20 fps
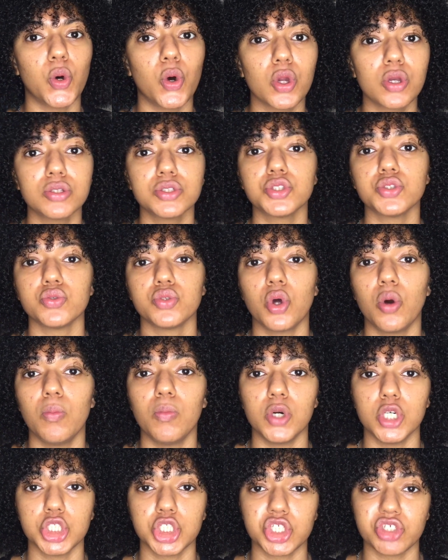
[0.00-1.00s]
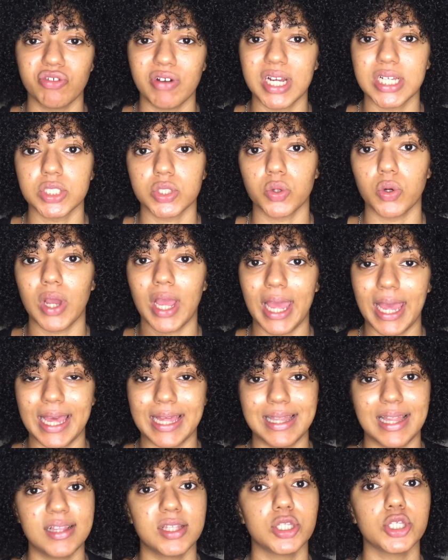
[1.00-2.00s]
oils do not moisturize your hair.
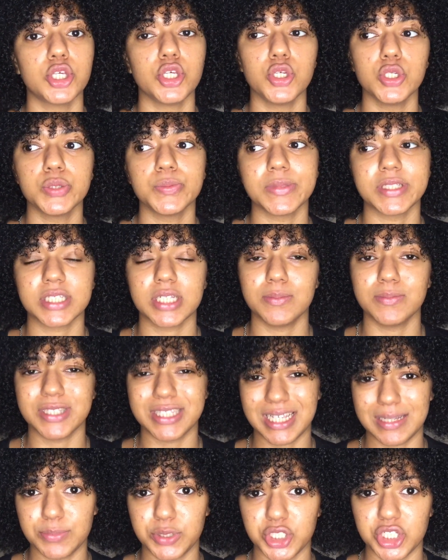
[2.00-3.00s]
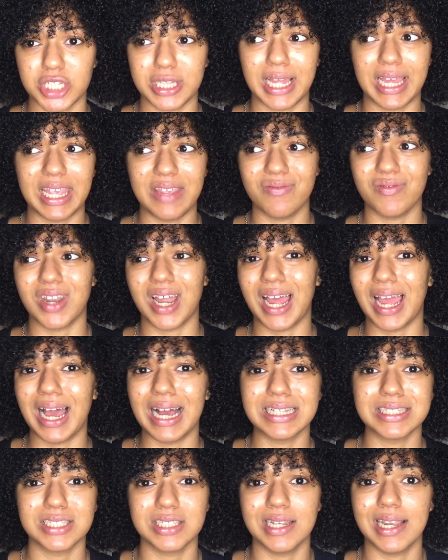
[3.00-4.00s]
That's a huge misconception that even I
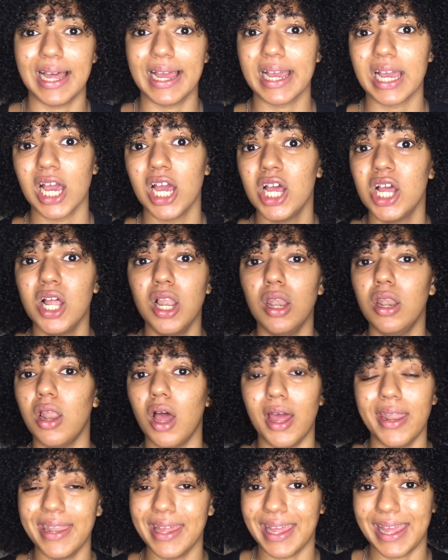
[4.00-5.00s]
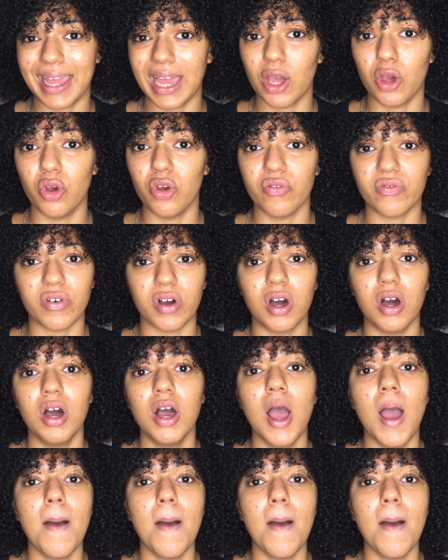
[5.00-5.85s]
had to like learn and get over.